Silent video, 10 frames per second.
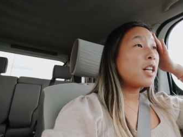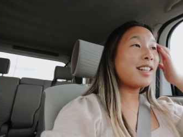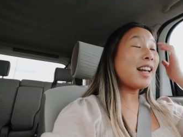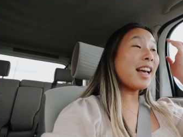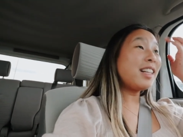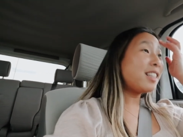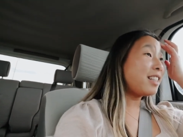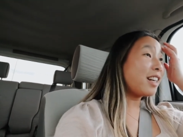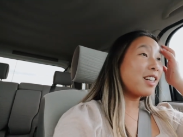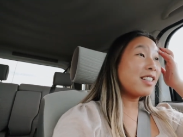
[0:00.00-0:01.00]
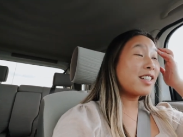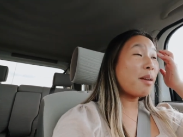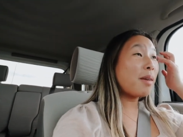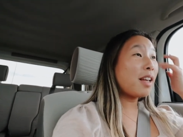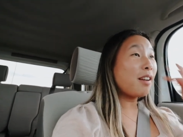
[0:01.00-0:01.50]
Tonight's dinner is going
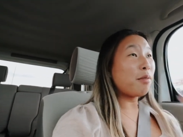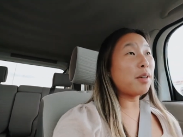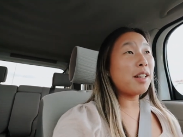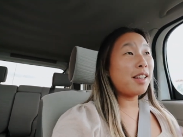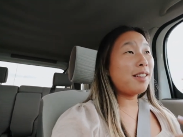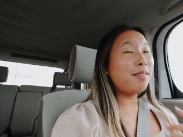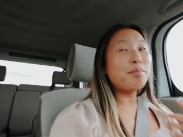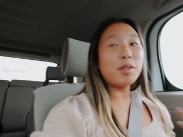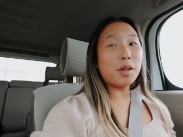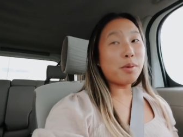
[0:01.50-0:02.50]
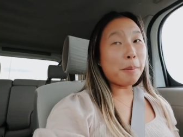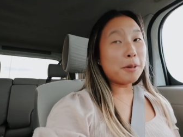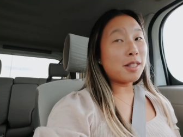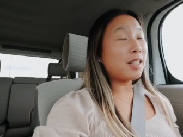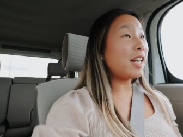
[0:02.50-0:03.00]
to be a really good
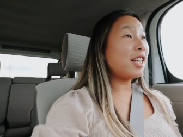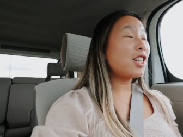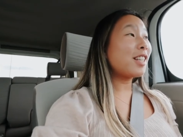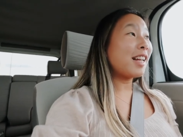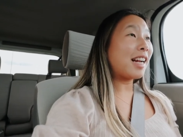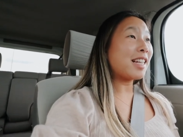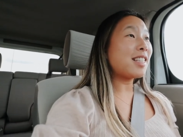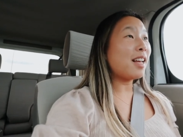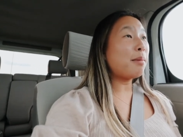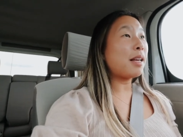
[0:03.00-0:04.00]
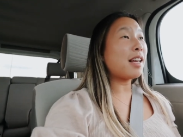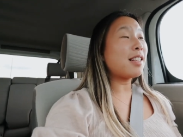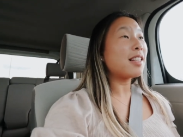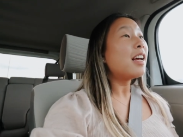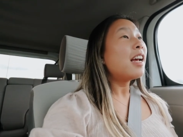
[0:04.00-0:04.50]
representation like I said
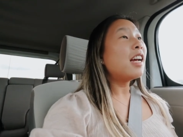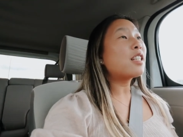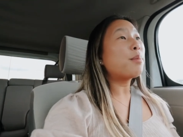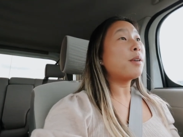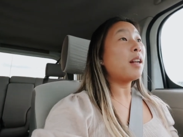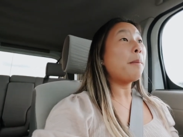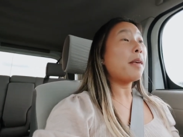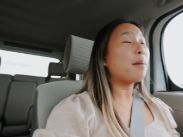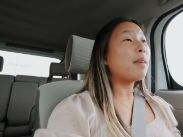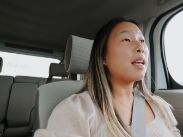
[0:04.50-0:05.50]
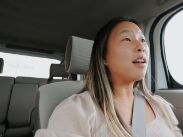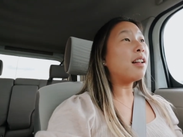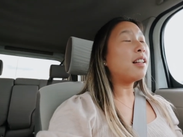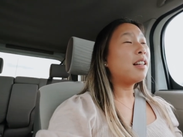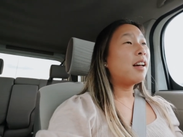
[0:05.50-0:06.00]
because it's a pretty big
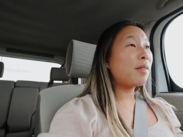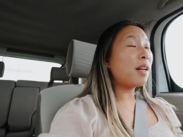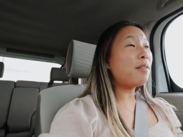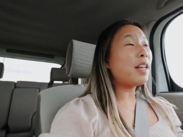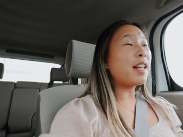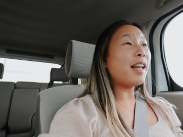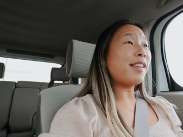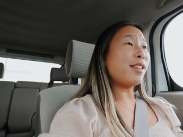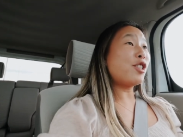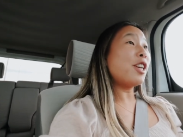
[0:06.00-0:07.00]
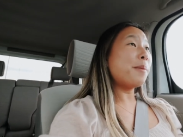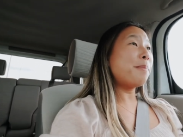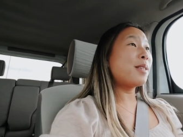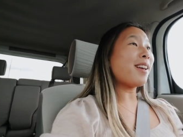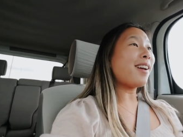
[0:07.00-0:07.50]
meal. We get like the
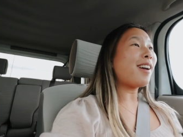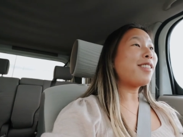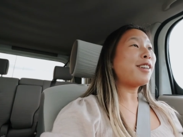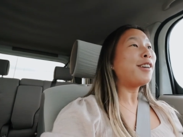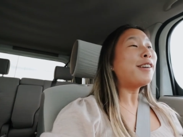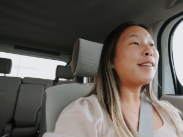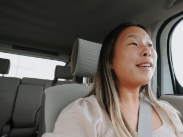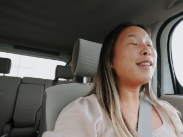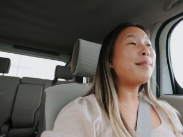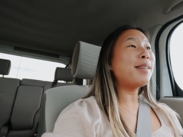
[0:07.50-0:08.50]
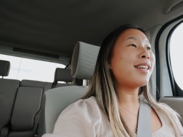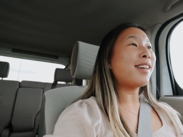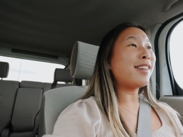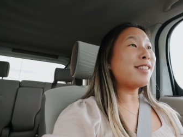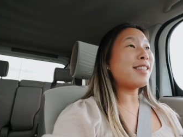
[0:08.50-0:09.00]
chips, I got the cookie
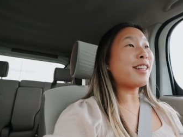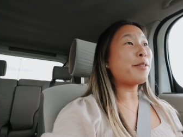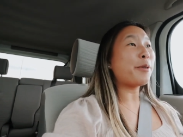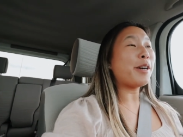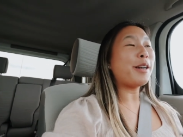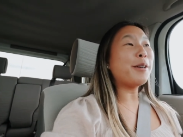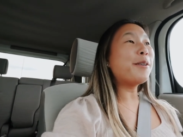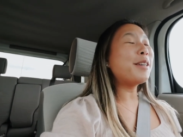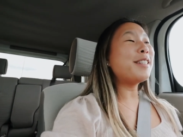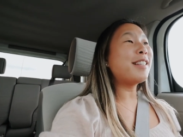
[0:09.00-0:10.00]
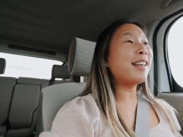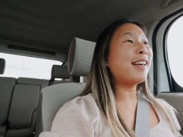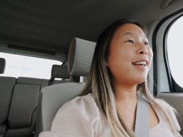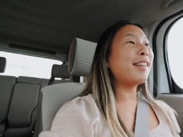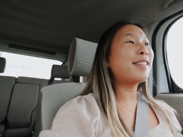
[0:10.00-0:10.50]
because that's what I always
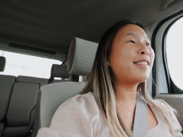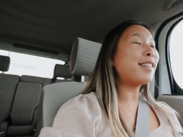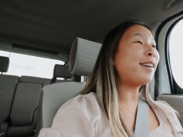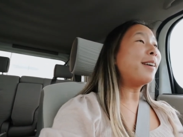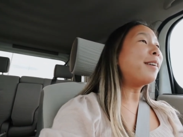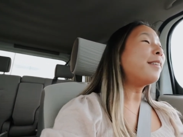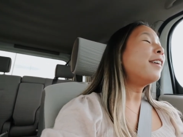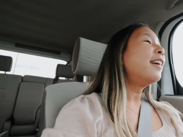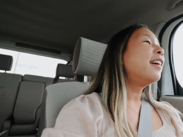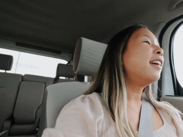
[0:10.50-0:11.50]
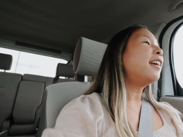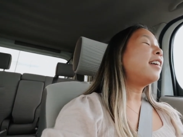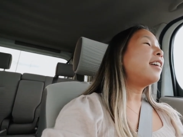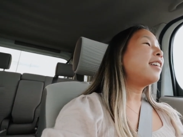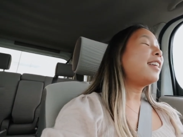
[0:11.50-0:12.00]
get. So,
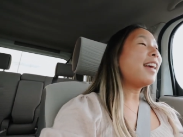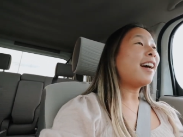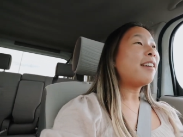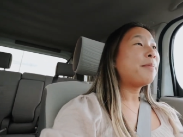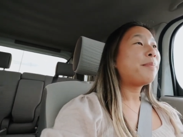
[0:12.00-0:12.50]
uh, yeah.